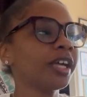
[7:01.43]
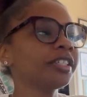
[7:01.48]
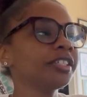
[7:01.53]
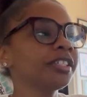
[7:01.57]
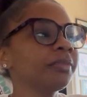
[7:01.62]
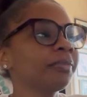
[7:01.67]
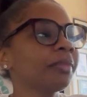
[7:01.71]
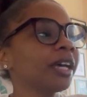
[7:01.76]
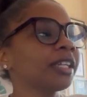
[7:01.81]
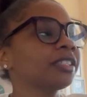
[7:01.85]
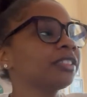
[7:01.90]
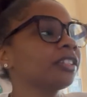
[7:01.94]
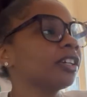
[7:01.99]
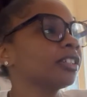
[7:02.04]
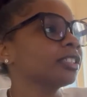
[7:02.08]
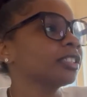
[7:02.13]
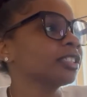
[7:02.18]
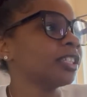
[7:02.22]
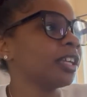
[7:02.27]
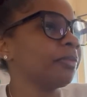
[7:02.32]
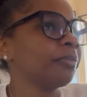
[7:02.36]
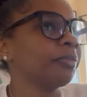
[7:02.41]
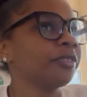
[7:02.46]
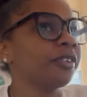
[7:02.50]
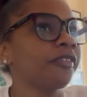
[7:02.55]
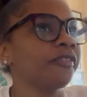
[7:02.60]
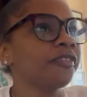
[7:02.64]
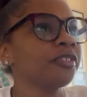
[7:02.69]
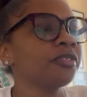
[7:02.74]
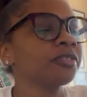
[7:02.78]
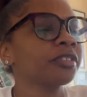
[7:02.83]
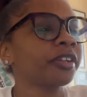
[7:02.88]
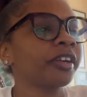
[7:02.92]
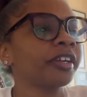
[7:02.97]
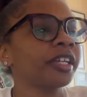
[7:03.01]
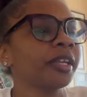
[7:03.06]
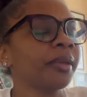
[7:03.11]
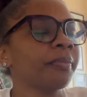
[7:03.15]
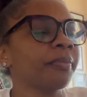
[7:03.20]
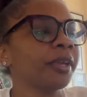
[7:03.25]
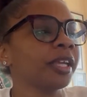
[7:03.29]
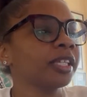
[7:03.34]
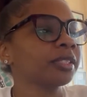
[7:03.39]
you didn't buy the doggy shampoo if you was already
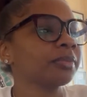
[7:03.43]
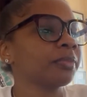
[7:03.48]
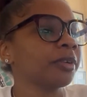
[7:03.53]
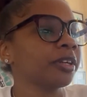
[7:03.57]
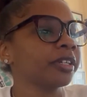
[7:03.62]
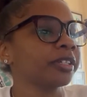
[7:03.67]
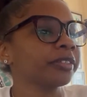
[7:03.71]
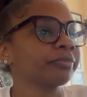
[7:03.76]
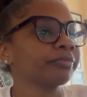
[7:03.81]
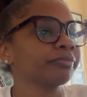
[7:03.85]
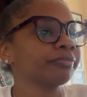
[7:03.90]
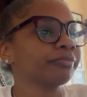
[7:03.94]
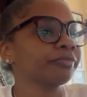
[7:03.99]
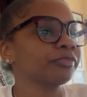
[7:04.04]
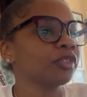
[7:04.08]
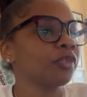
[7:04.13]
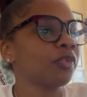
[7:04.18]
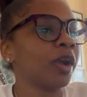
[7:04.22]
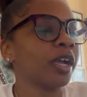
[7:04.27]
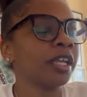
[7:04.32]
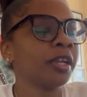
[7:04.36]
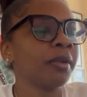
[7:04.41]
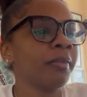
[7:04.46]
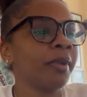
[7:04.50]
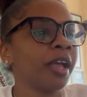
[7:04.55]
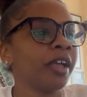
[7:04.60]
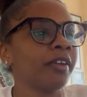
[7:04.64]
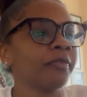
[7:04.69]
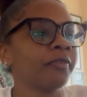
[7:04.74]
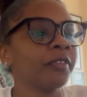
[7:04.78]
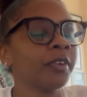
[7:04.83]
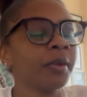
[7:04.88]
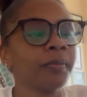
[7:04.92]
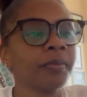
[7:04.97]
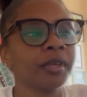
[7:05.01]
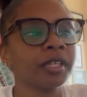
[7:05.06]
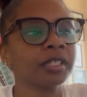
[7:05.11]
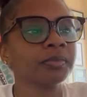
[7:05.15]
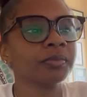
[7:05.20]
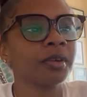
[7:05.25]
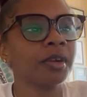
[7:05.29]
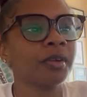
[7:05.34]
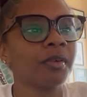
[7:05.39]
in PetSmart? Why you didn't buy it from
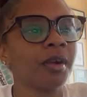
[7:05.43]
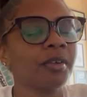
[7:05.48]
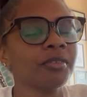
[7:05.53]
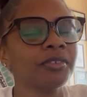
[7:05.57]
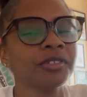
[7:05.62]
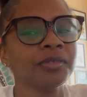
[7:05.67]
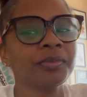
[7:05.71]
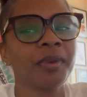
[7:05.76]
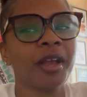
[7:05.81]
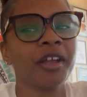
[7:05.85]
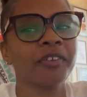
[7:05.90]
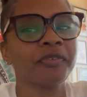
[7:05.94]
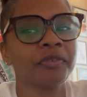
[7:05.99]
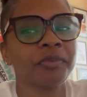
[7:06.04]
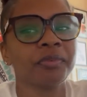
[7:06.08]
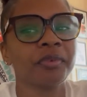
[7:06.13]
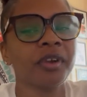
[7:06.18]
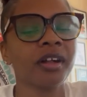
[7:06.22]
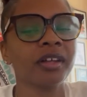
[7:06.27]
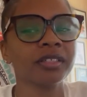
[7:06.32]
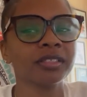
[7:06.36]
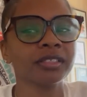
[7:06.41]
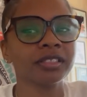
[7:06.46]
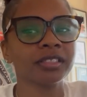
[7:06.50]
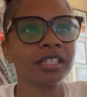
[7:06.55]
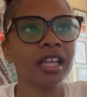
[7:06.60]
PetSmart? Why would you buy it from Ross?